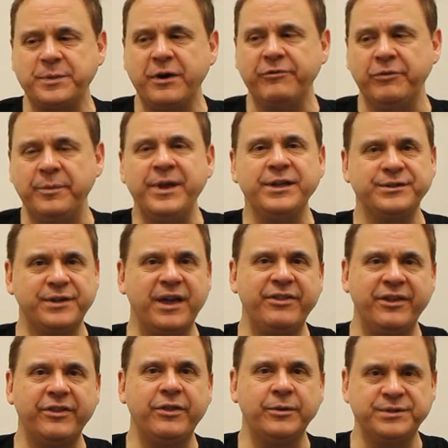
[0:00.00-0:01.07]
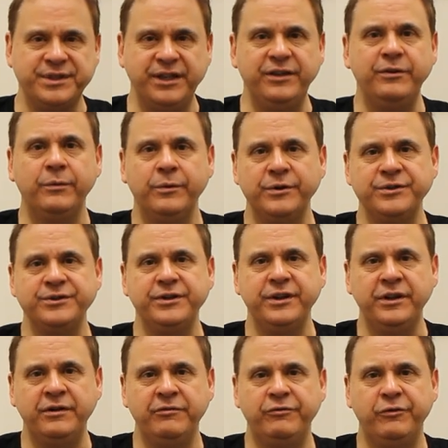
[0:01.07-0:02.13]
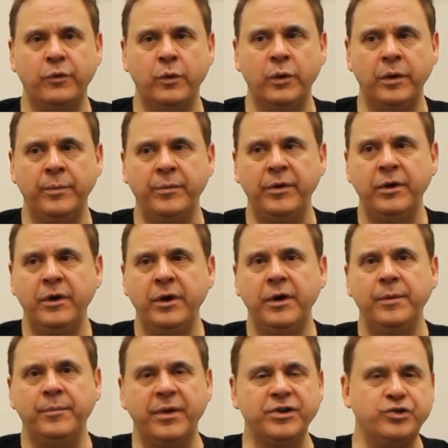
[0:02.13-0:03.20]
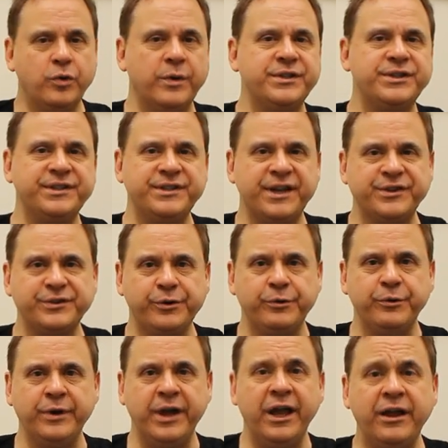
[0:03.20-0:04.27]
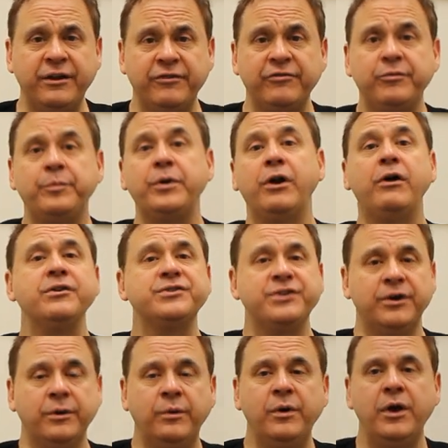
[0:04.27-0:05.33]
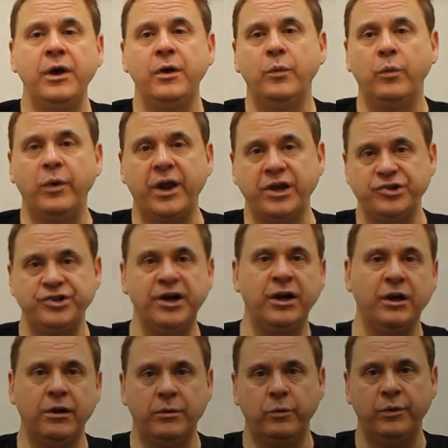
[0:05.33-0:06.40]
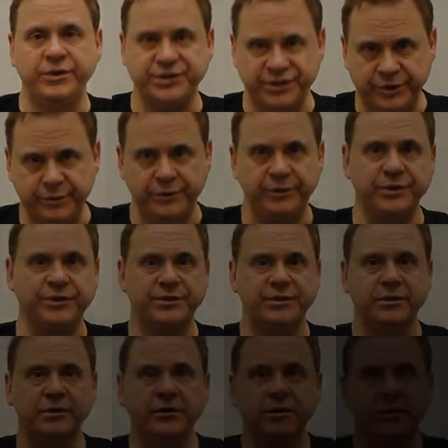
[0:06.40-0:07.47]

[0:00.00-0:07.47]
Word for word: part for me is I think those detours inform my choices as a creative, but also what I share with students.